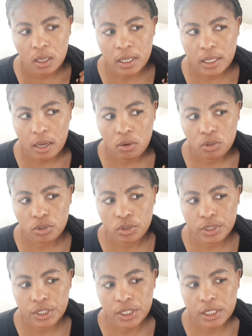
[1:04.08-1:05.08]
and I
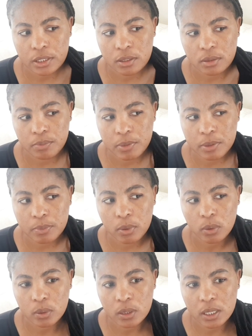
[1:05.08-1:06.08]
also need
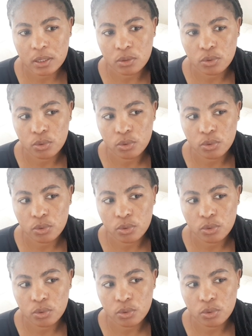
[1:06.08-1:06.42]
people then